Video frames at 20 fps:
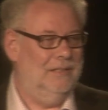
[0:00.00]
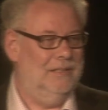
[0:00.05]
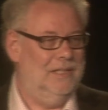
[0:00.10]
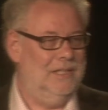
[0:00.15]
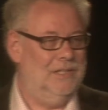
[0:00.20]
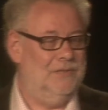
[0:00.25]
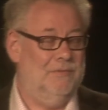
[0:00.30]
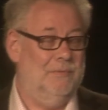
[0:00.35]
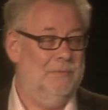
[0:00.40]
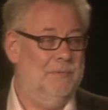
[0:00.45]

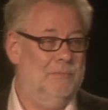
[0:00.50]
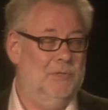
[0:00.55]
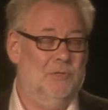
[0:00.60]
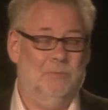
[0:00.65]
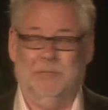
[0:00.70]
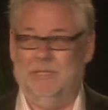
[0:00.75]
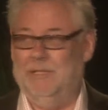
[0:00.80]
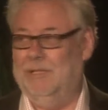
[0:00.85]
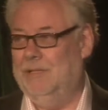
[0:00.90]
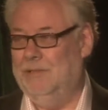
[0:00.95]
is from the
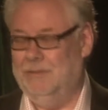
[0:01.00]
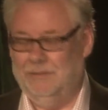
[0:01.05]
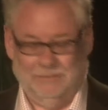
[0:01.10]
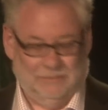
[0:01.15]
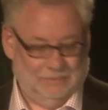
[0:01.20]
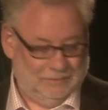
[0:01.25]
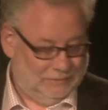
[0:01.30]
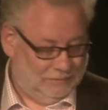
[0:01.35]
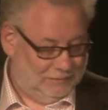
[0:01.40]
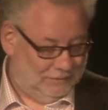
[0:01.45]
mobile.
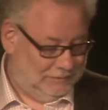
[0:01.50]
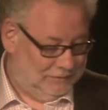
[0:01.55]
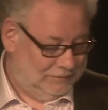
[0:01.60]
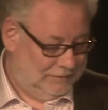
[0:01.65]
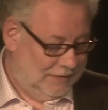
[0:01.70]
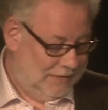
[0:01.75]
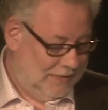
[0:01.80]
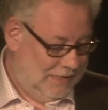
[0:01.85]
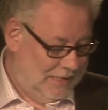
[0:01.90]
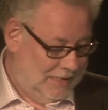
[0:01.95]

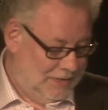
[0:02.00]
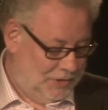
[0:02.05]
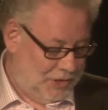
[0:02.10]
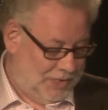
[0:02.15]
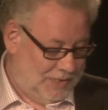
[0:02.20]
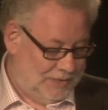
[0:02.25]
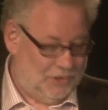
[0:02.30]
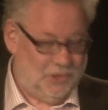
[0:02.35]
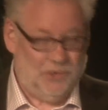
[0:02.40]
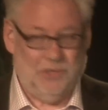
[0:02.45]

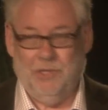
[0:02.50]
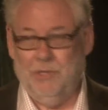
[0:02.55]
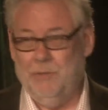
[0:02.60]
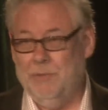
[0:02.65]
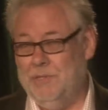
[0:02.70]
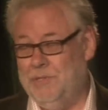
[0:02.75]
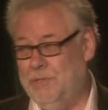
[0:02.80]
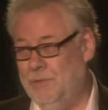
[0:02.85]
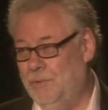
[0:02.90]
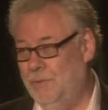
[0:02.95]
Charles
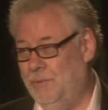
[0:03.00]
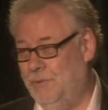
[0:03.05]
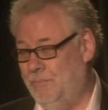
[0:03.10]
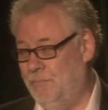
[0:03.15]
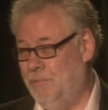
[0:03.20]
Stewart, who was